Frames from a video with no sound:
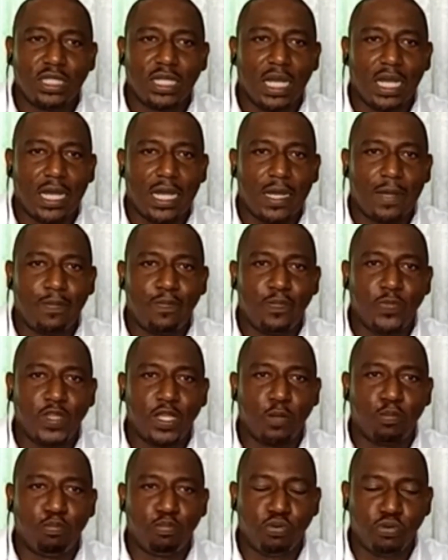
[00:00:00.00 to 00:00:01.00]

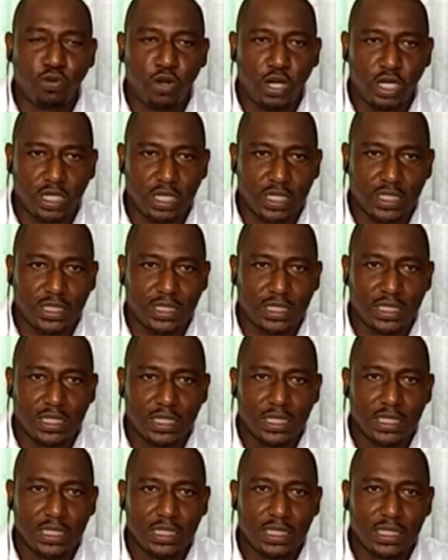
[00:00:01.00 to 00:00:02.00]
the products
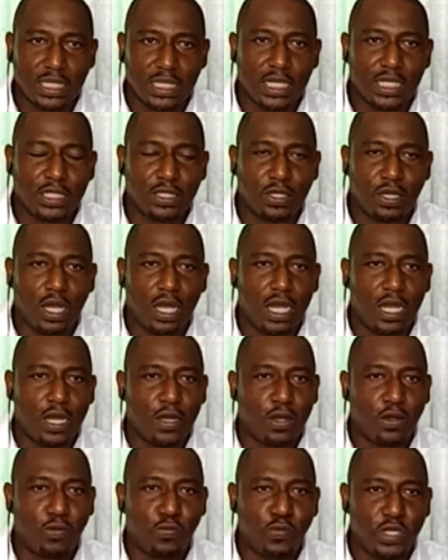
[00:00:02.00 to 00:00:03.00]
that
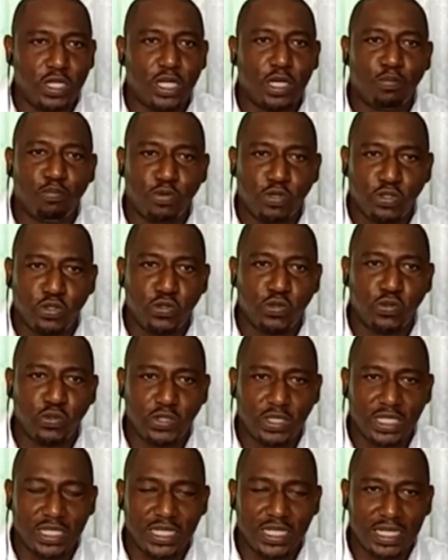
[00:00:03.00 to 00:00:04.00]
we are
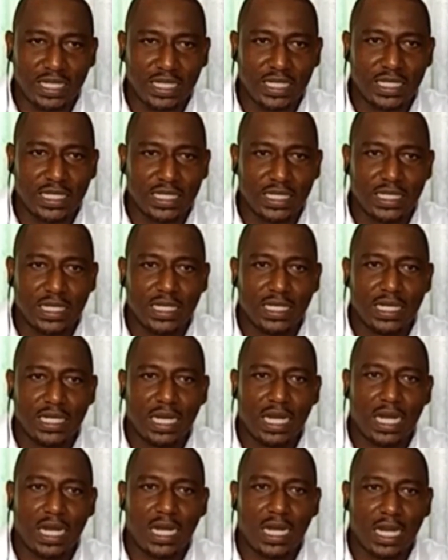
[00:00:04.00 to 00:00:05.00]
producing here
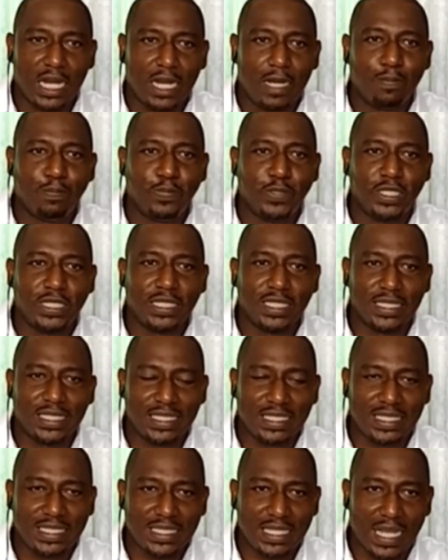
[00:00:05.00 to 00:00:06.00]
are up to the
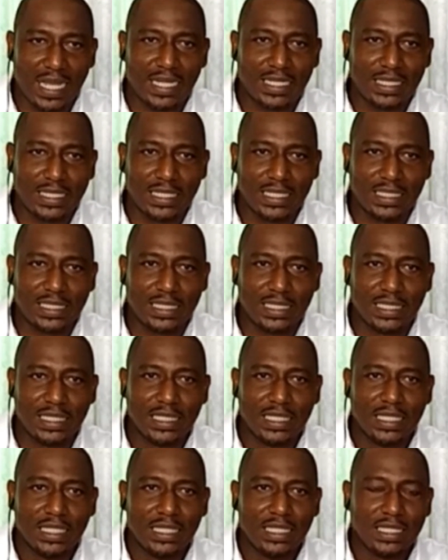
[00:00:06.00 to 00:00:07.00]
standards
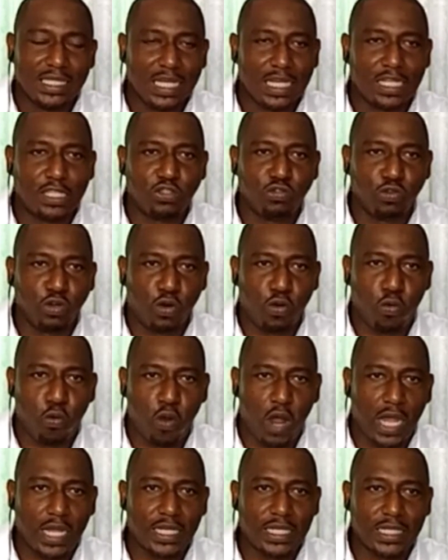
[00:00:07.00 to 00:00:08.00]
that
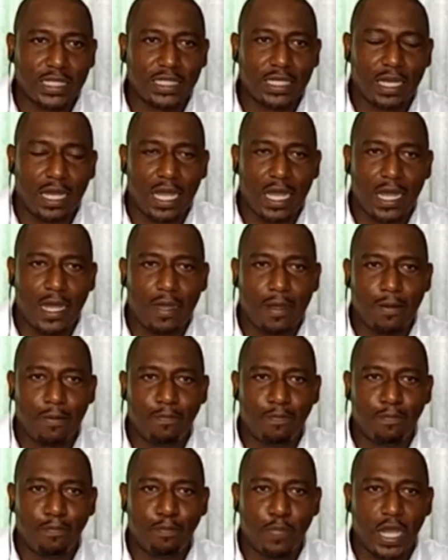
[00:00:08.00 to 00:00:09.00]
required
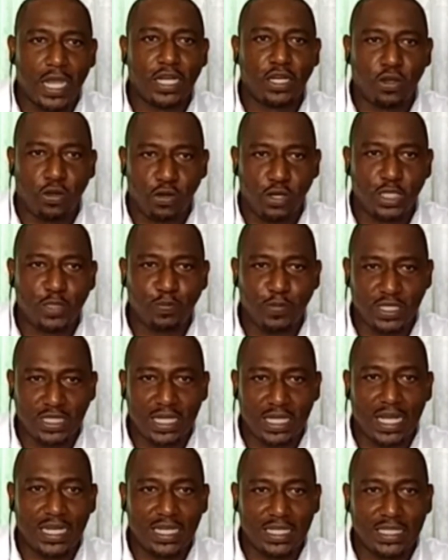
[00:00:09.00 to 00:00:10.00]
by the
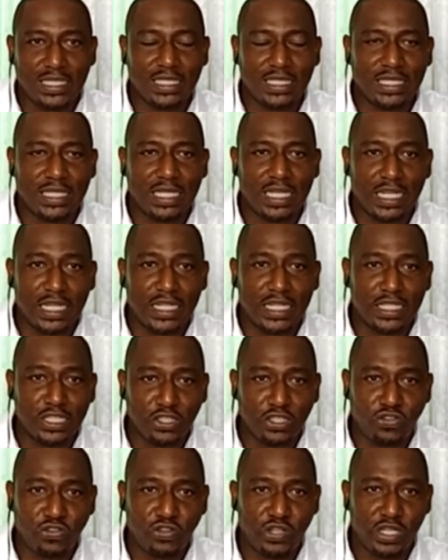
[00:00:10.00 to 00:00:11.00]
hospitality
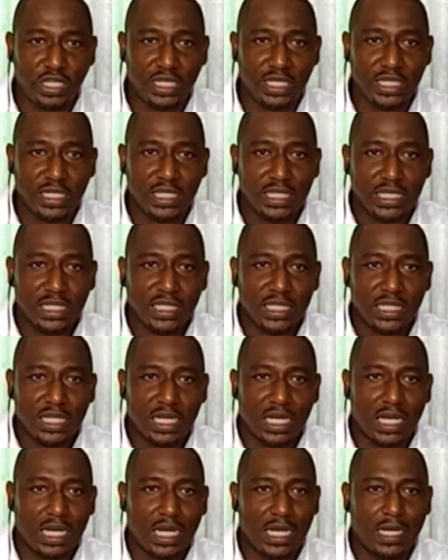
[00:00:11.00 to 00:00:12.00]
industry?
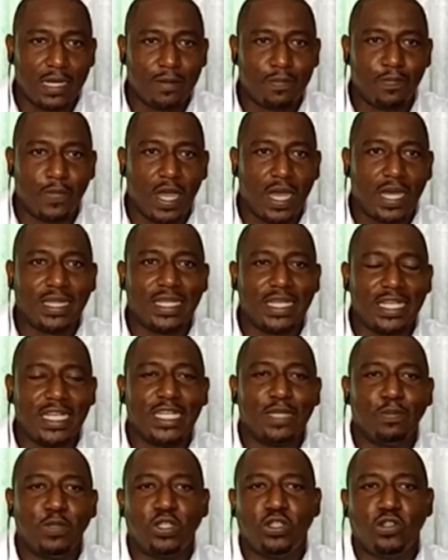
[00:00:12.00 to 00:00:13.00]
Are they
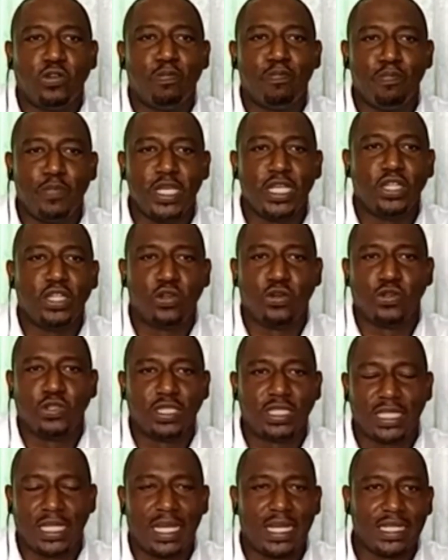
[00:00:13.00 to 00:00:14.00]
able to meet
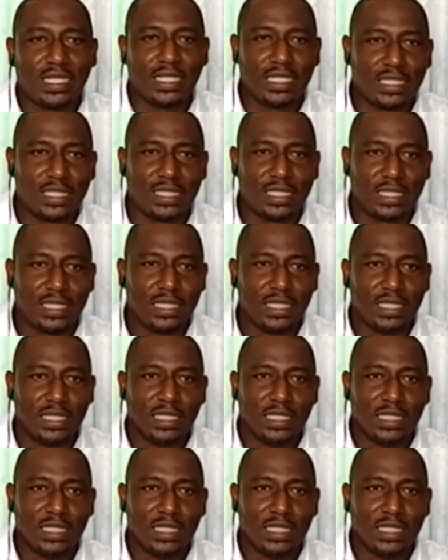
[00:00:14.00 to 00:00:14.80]
those standards